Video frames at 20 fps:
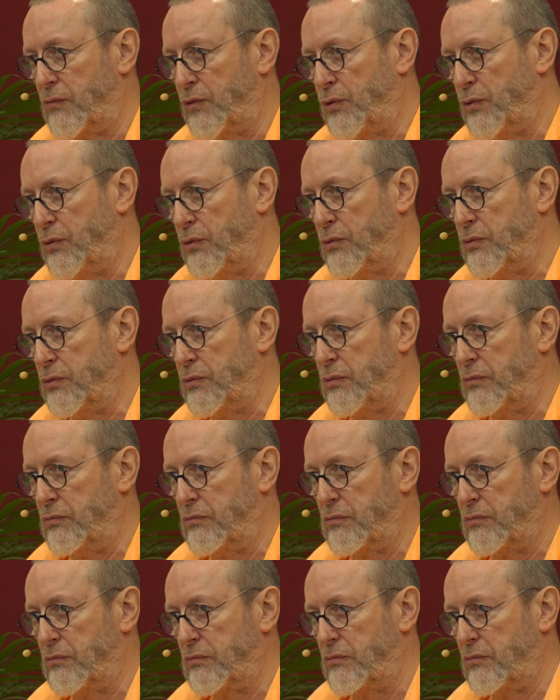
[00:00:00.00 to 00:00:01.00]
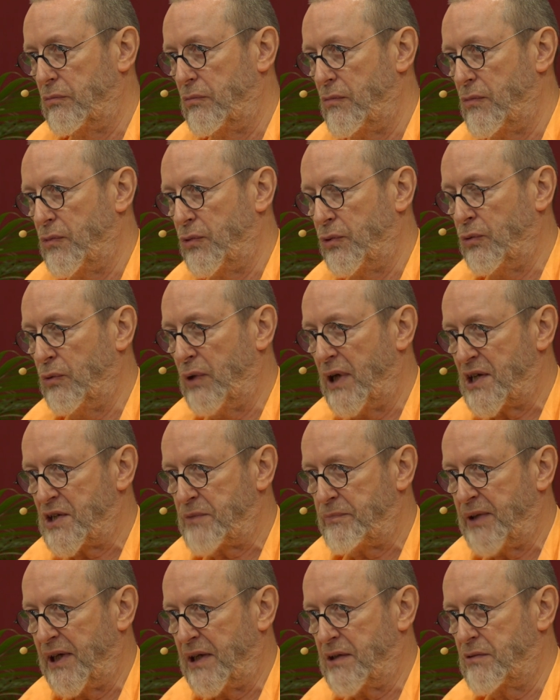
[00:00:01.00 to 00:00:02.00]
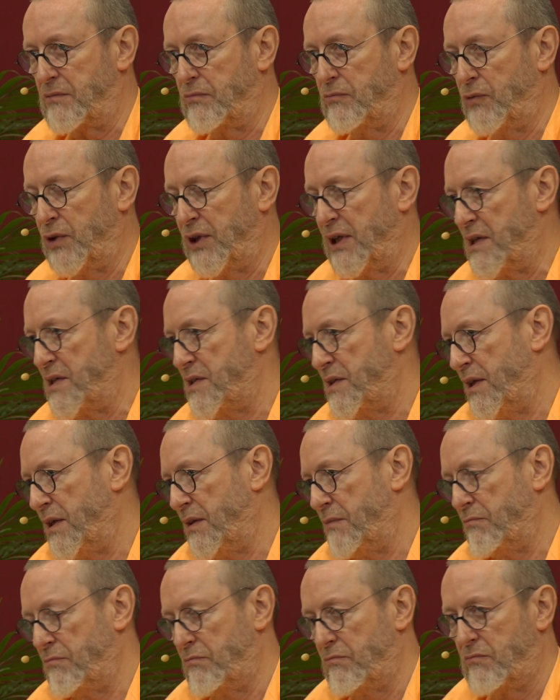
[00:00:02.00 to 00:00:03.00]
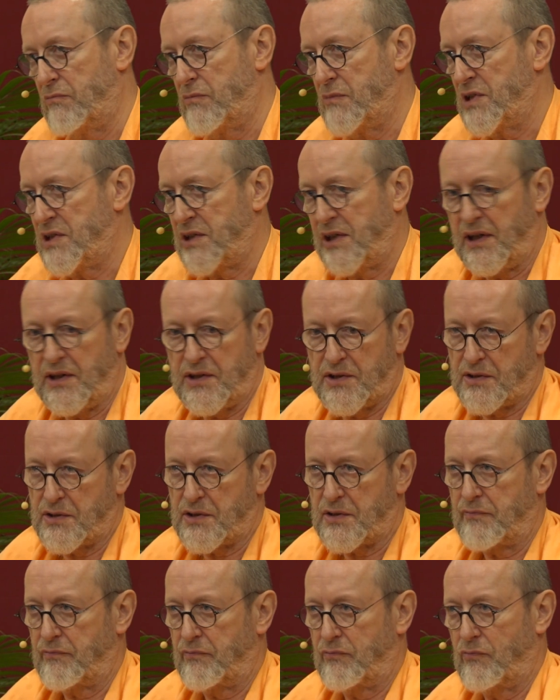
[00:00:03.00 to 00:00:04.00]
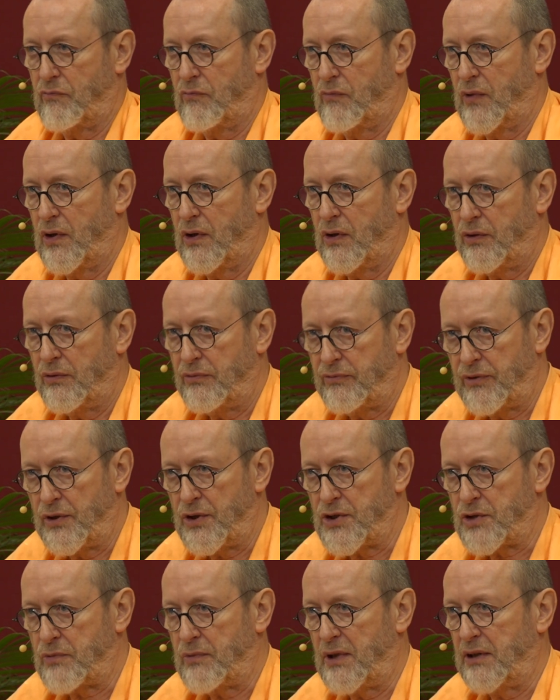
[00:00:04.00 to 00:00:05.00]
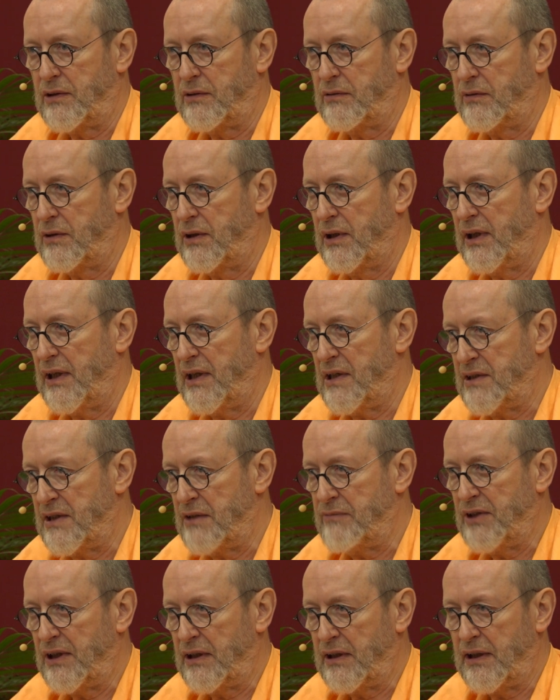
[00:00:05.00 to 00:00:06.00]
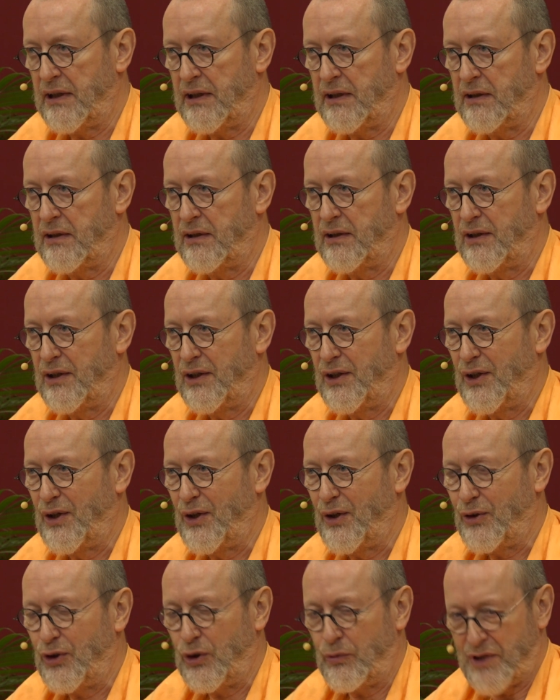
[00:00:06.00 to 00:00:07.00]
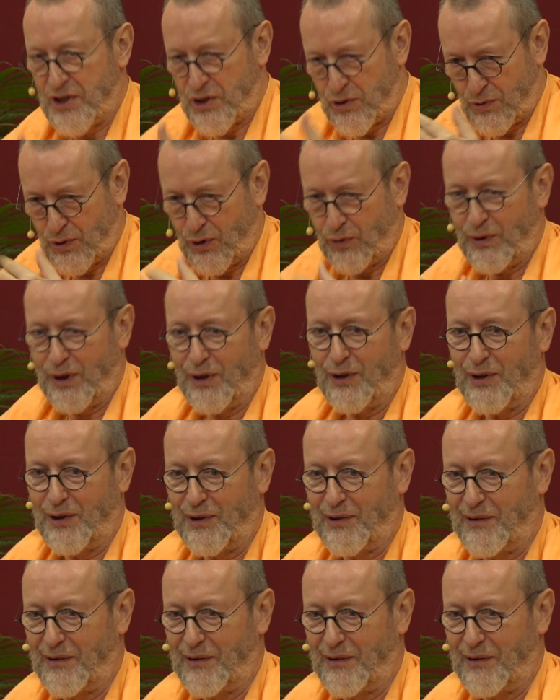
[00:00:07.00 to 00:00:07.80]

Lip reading: two aspects, we can say stages. The first one is definitely the withdrawal.